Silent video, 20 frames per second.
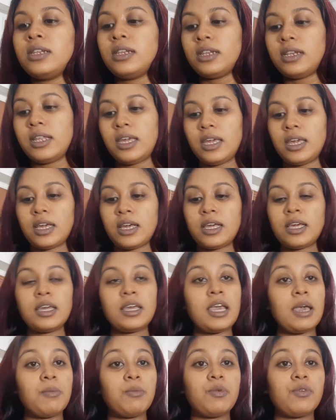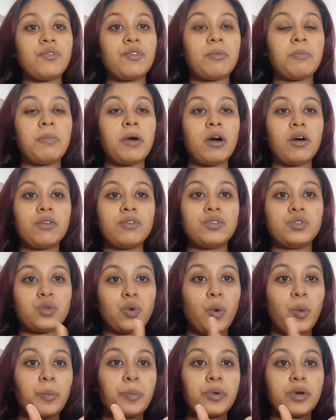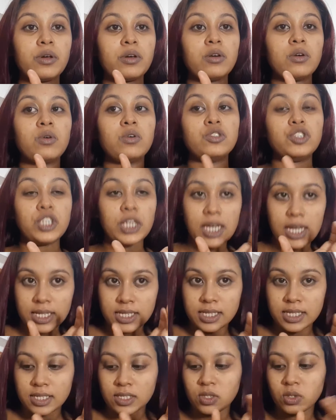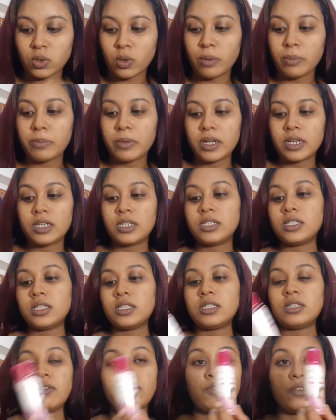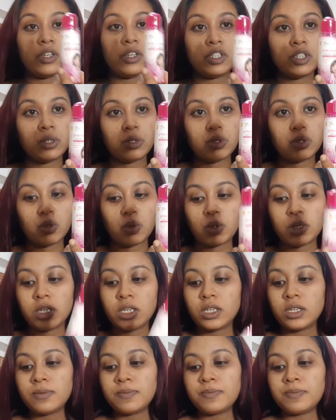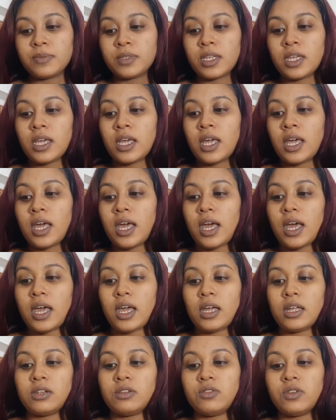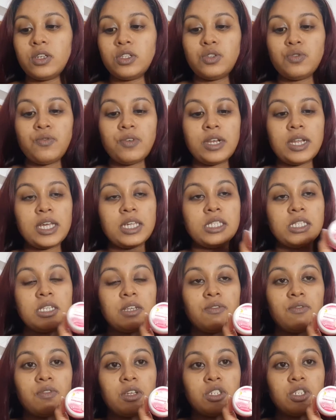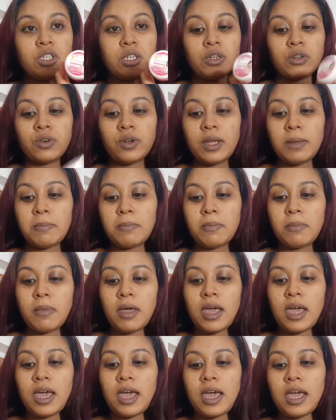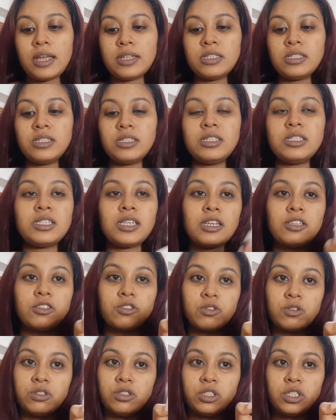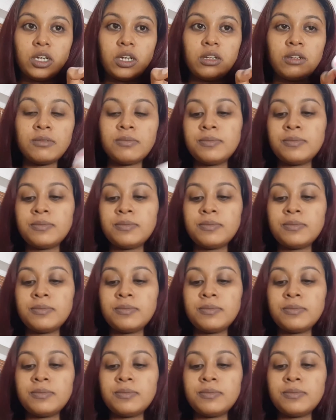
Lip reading: they came with a bar of soap, kojic acid soap, and this is the facial toner and rejuvenating facial cream and sunscreen gel.